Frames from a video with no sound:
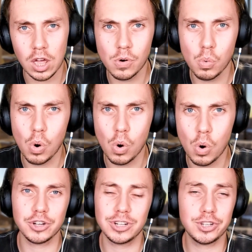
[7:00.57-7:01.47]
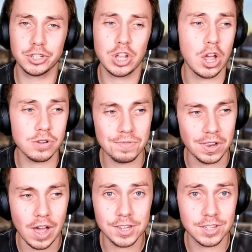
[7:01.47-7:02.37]
one actually just turned off the
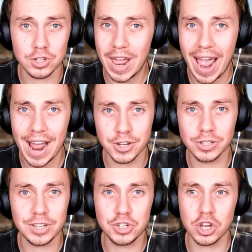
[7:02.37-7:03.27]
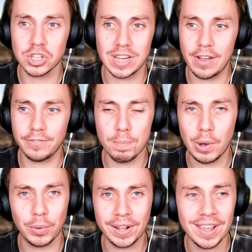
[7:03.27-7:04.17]
lights and actually just left the
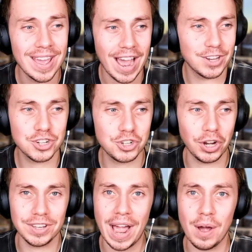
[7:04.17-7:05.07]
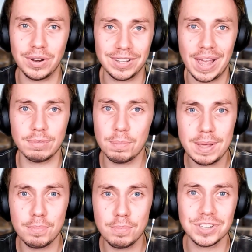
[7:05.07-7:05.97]
building and just shut it down and kept the
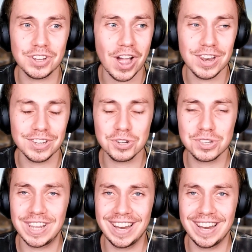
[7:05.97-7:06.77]
people inside and just